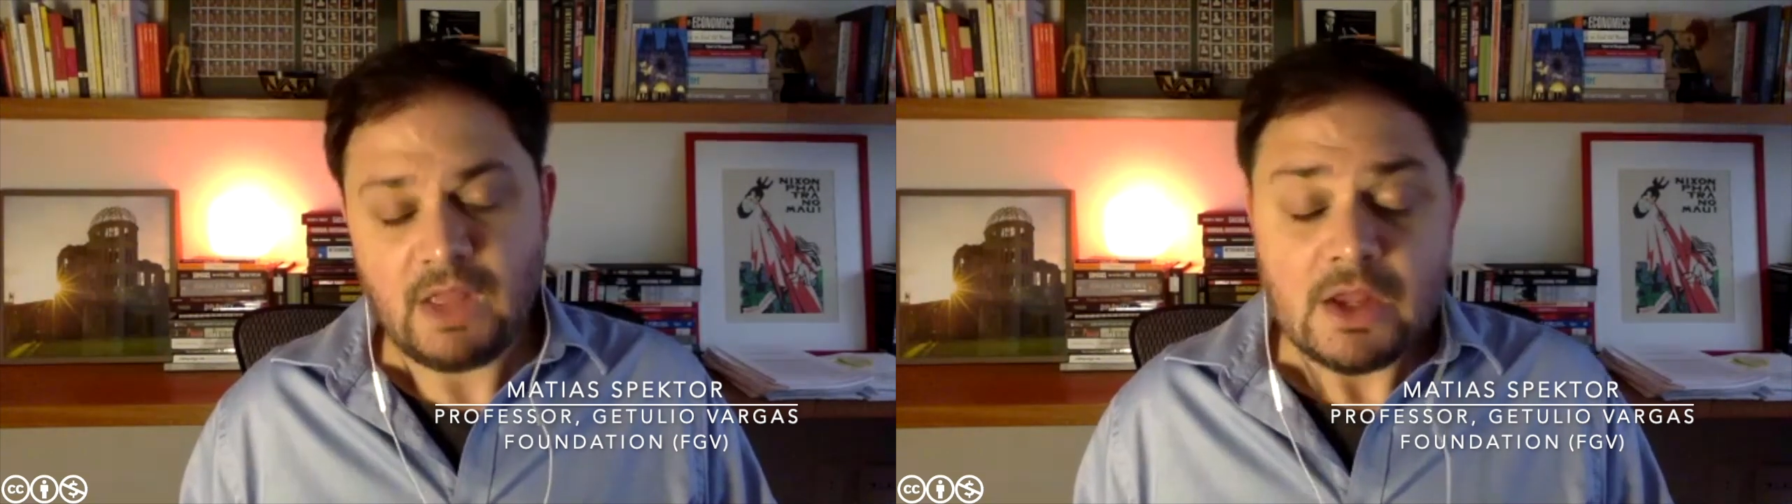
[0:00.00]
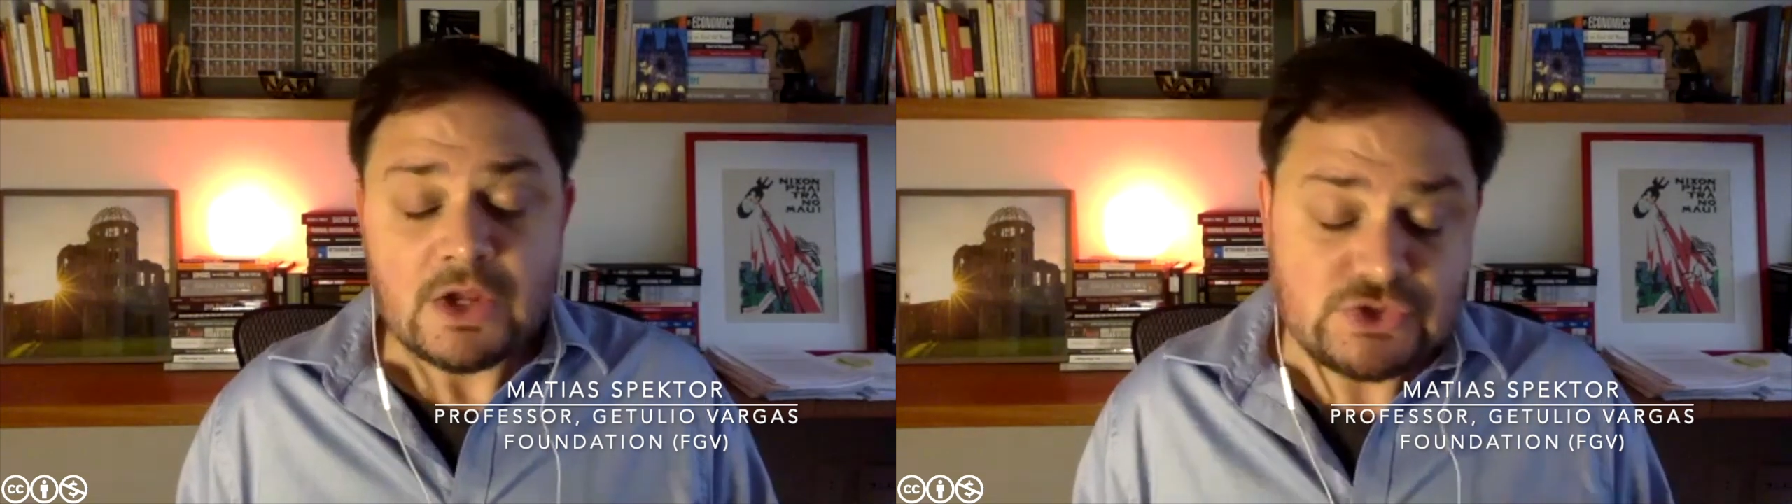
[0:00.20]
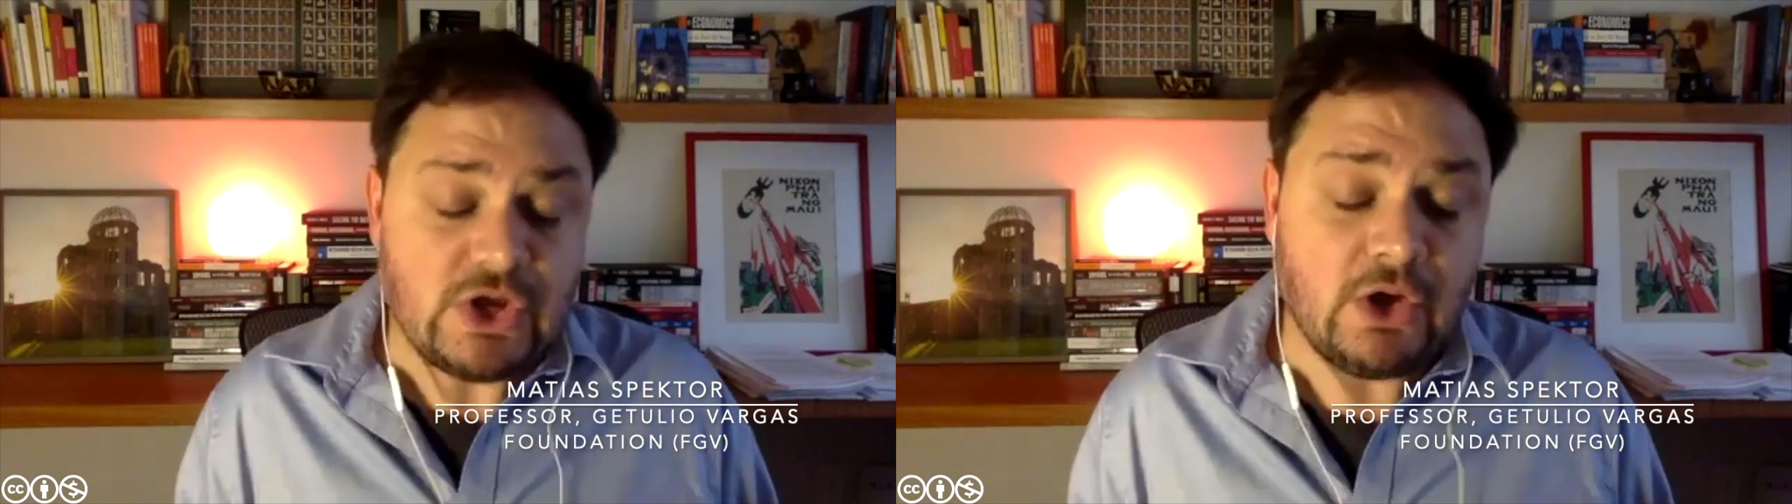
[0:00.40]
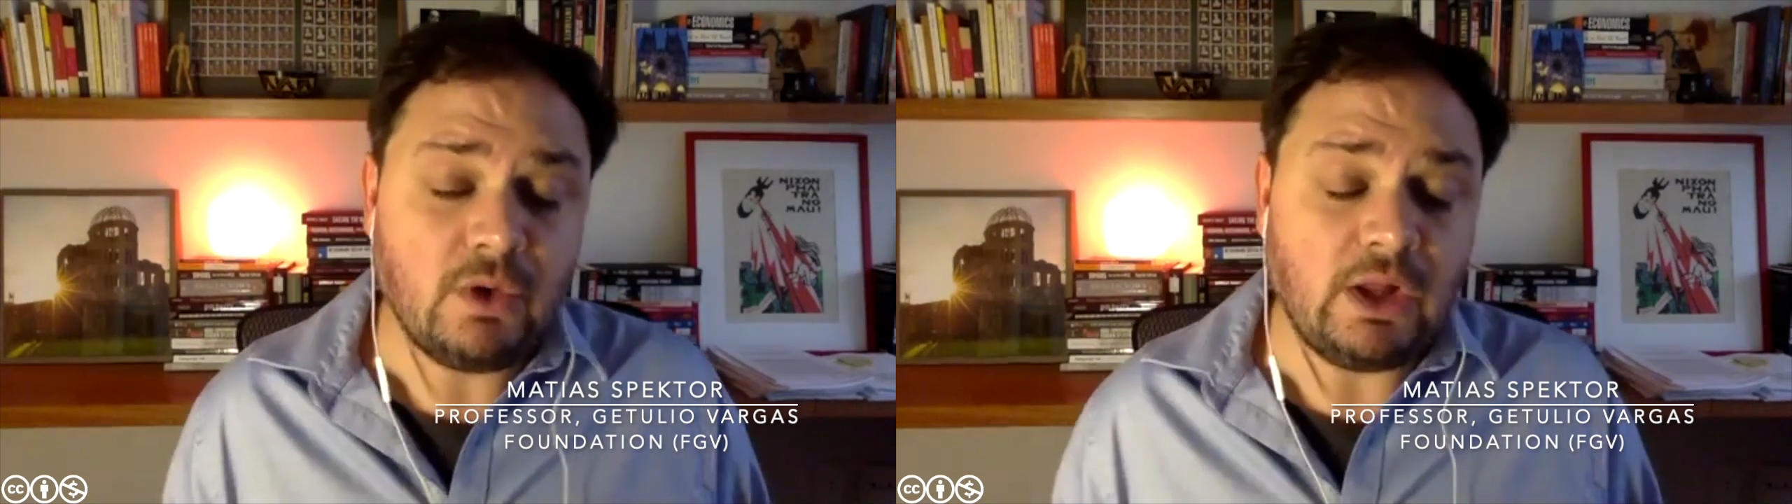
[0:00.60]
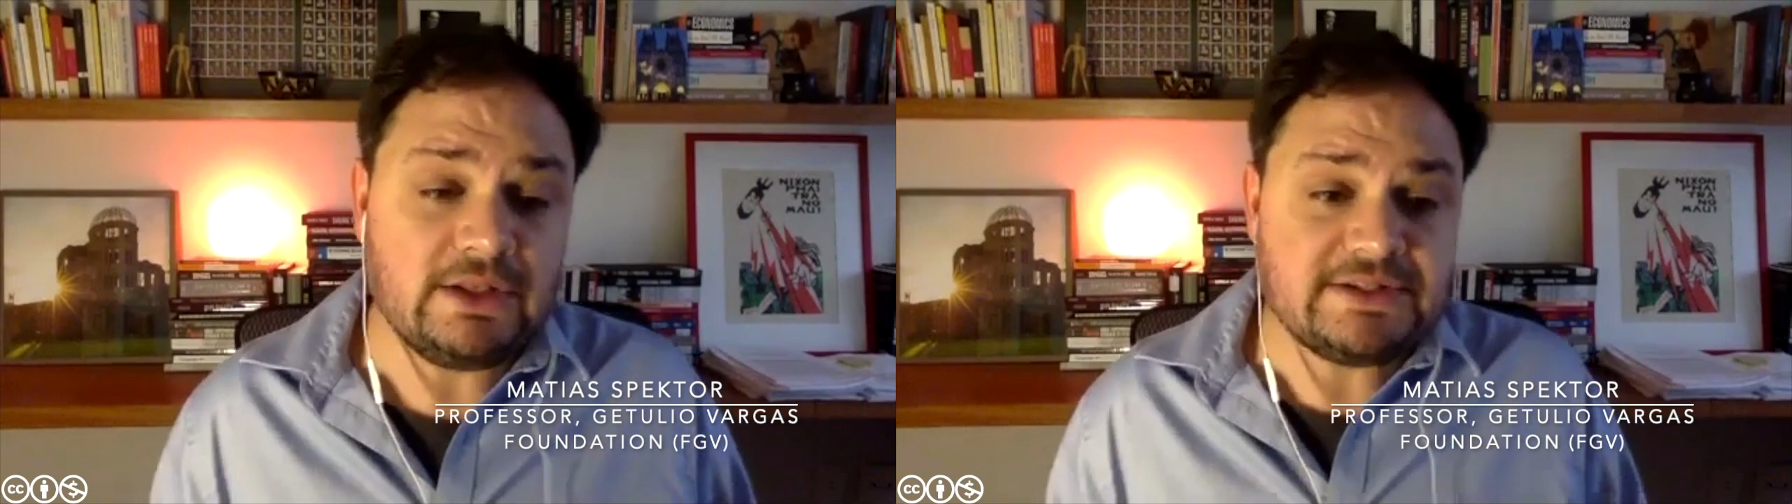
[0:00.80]
So
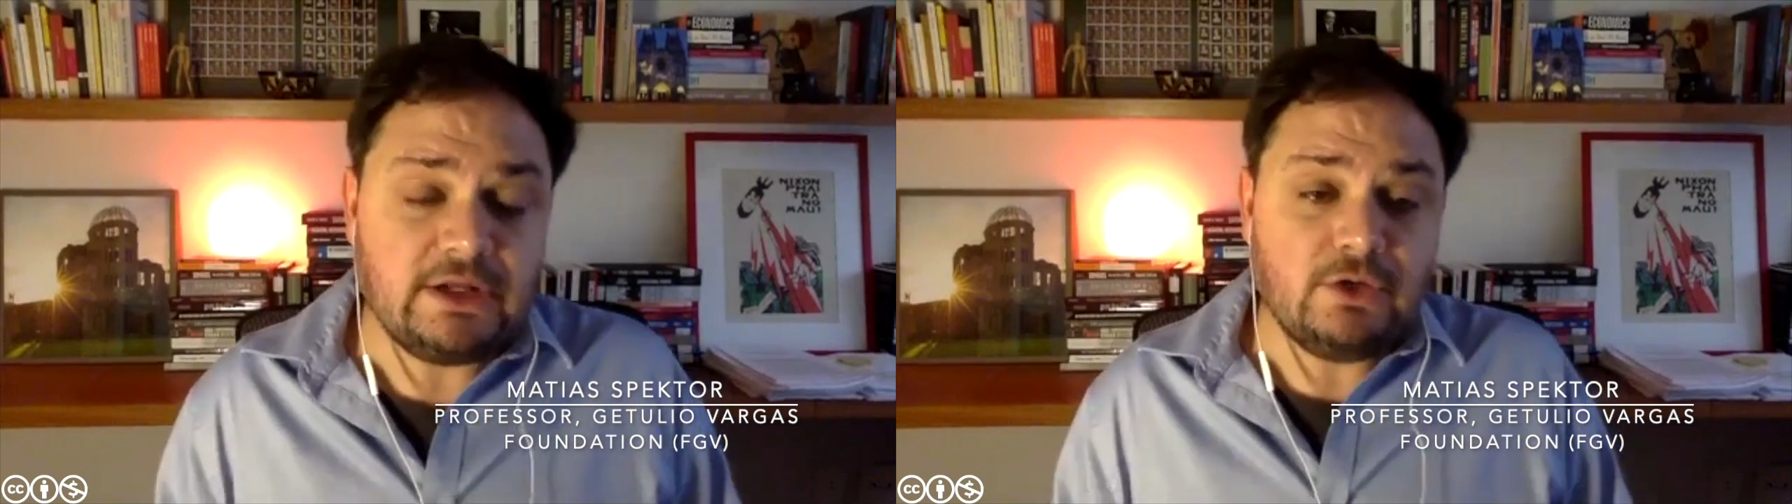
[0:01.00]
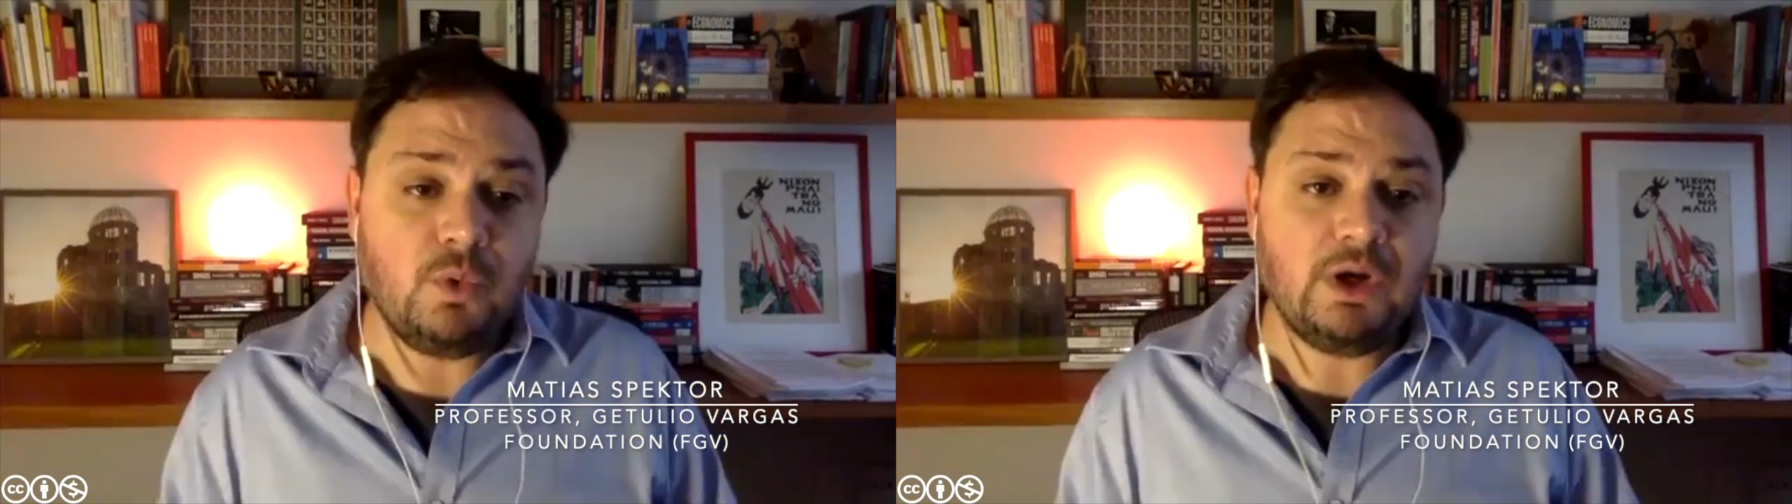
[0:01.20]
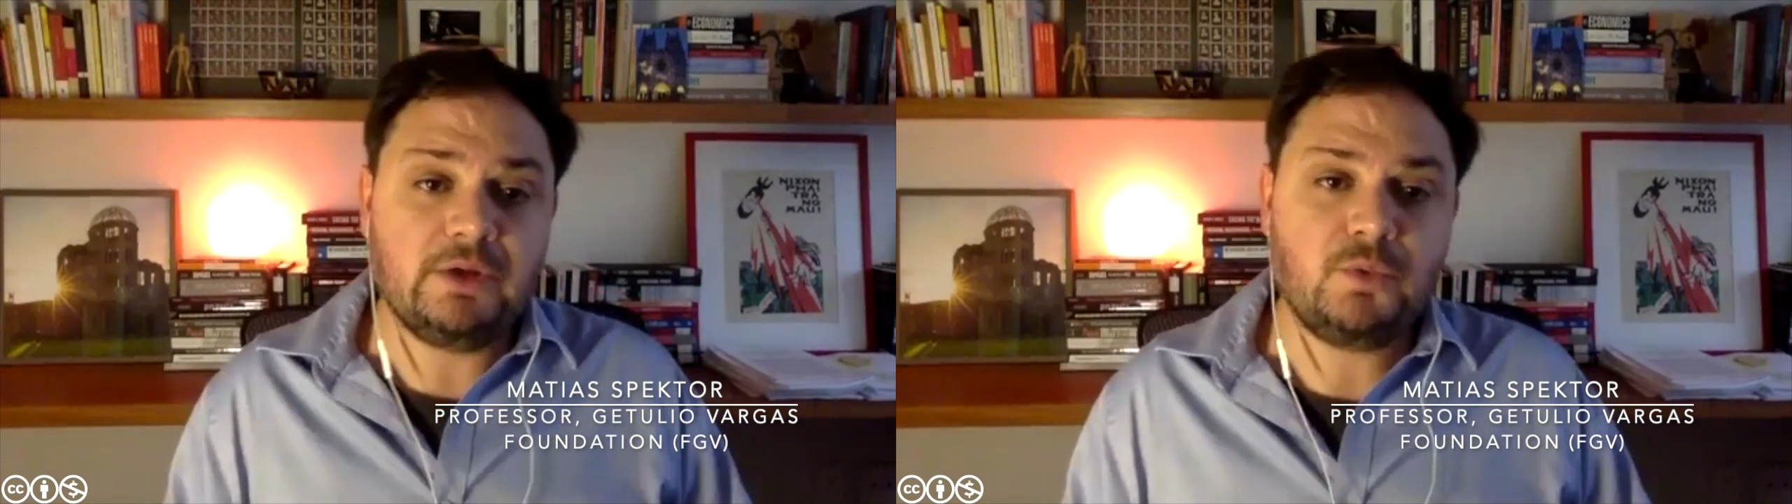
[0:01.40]
I'll tell you what,